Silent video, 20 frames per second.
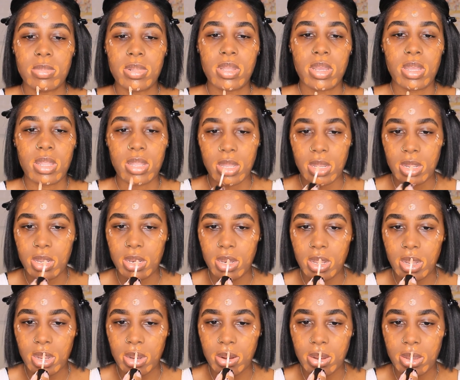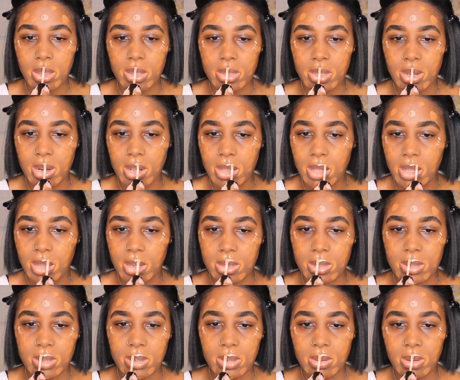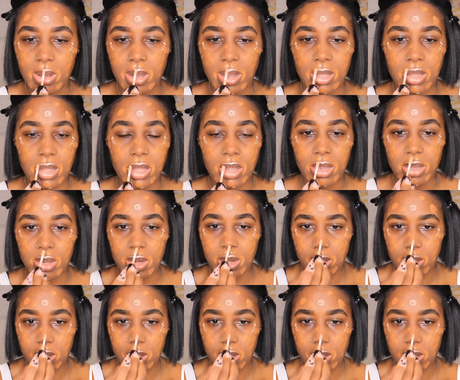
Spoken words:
apply that in the areas that I like to highlight.